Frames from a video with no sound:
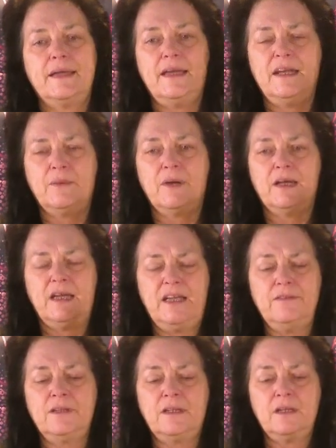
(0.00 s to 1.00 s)
anyway,
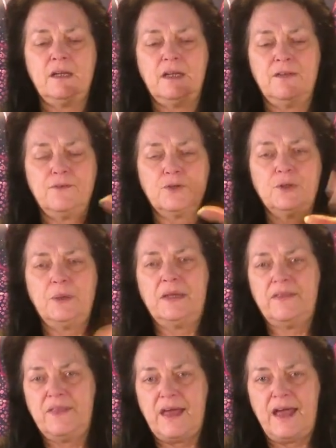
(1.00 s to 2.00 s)
even if you're
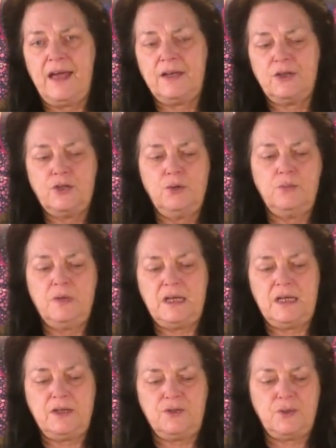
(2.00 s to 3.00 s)
doing that, you
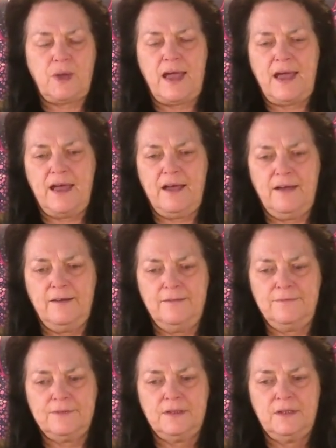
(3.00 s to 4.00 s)
need to have